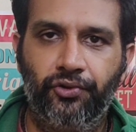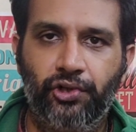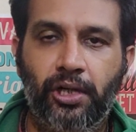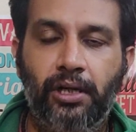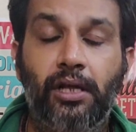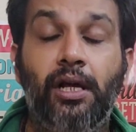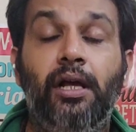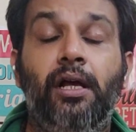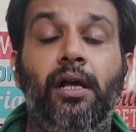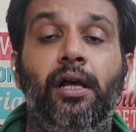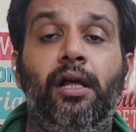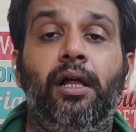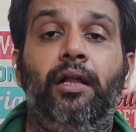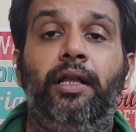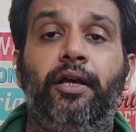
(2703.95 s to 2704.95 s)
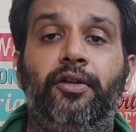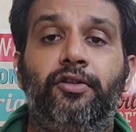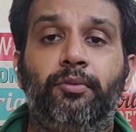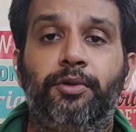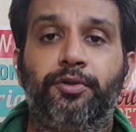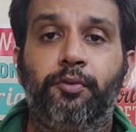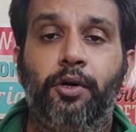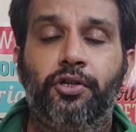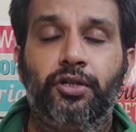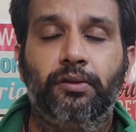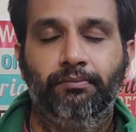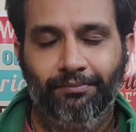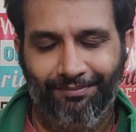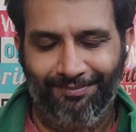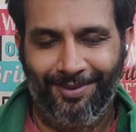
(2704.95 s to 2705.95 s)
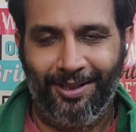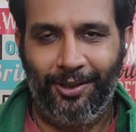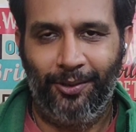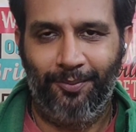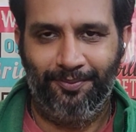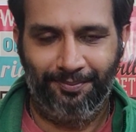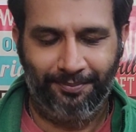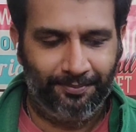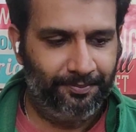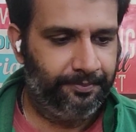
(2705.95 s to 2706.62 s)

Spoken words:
in your chart. Thank you so much for watching. Hari Om.